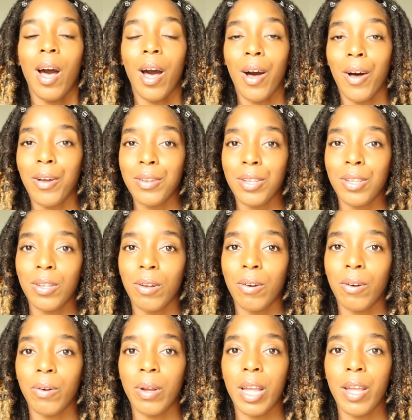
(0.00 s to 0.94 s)

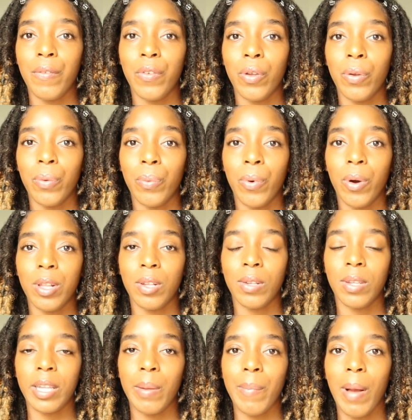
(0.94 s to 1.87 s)
Also, if you want to
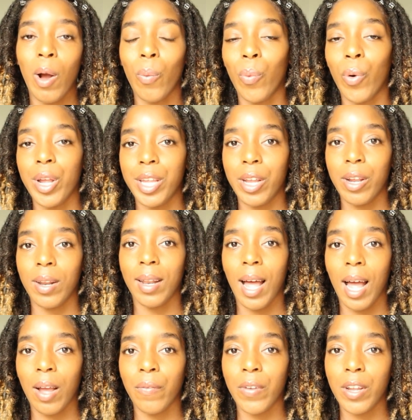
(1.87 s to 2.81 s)
see my 1-year
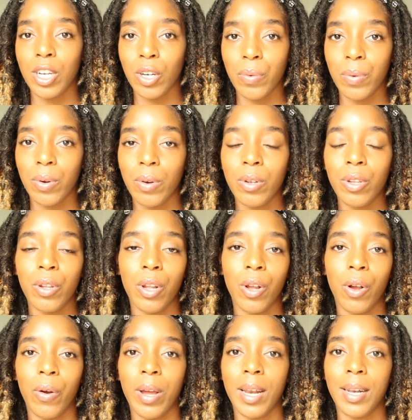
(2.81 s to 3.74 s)
lock visual, you
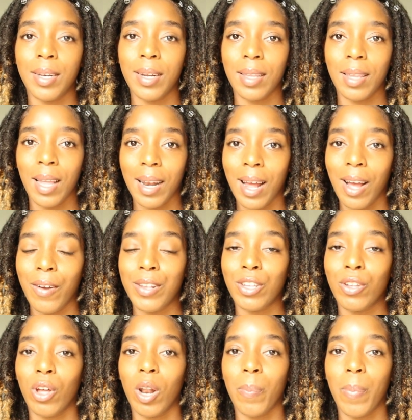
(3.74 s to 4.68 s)
can go ahead and check that out.
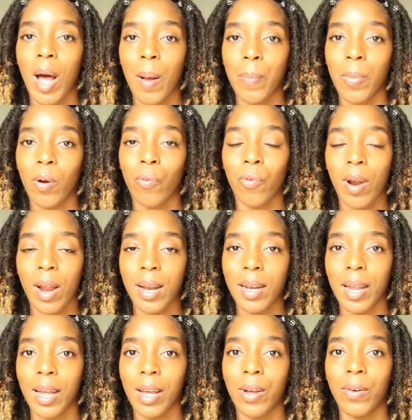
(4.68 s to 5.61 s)
It's gonna pop up
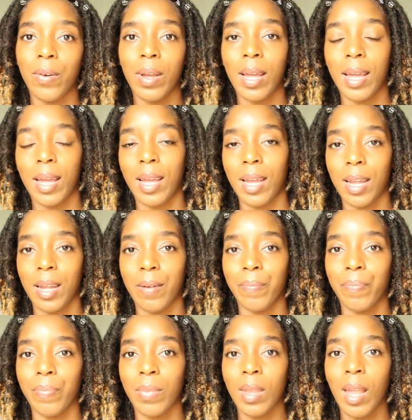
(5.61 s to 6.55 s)
right now,
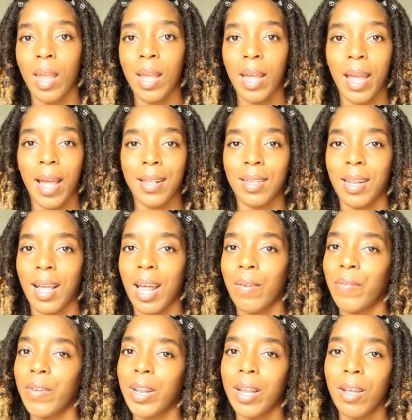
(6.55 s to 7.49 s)
and it has a lot
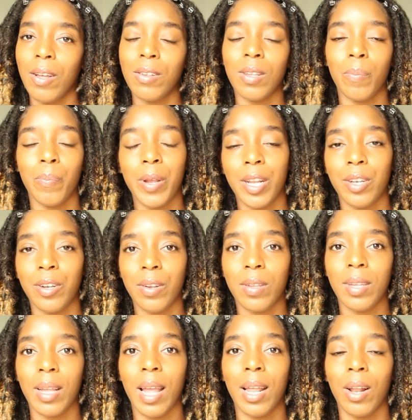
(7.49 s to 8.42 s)
of videos and
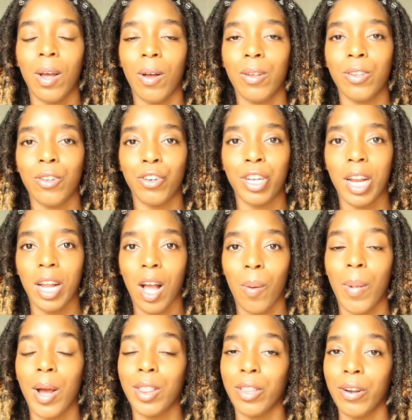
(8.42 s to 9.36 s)
pictures, and also check
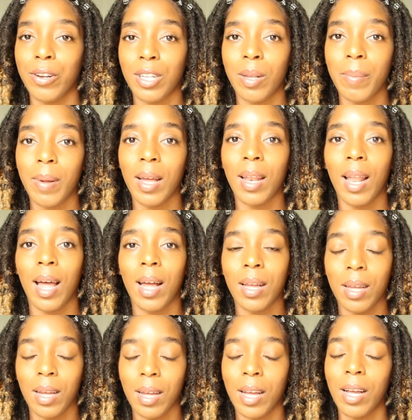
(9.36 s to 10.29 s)
out my 13-month
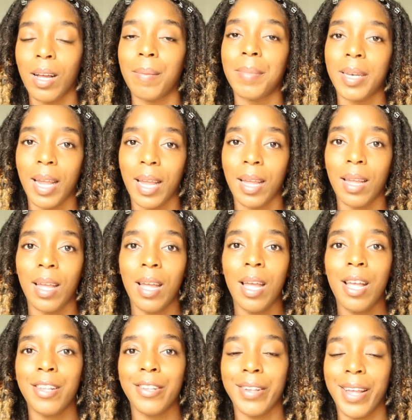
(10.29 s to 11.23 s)
lock update.
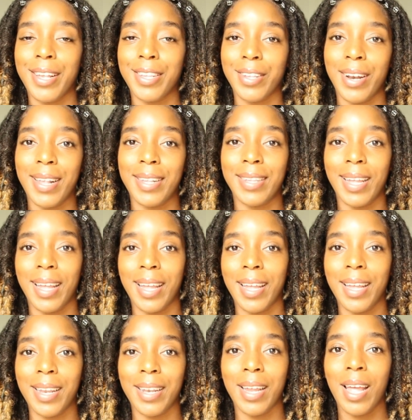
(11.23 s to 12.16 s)
So yeah, so that's
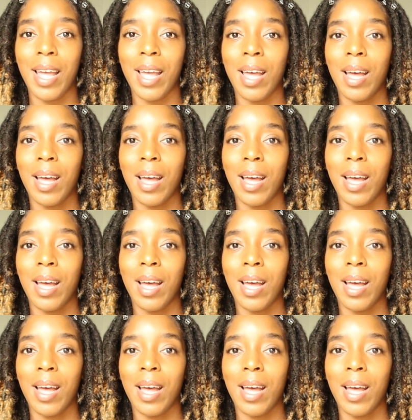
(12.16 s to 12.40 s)
it.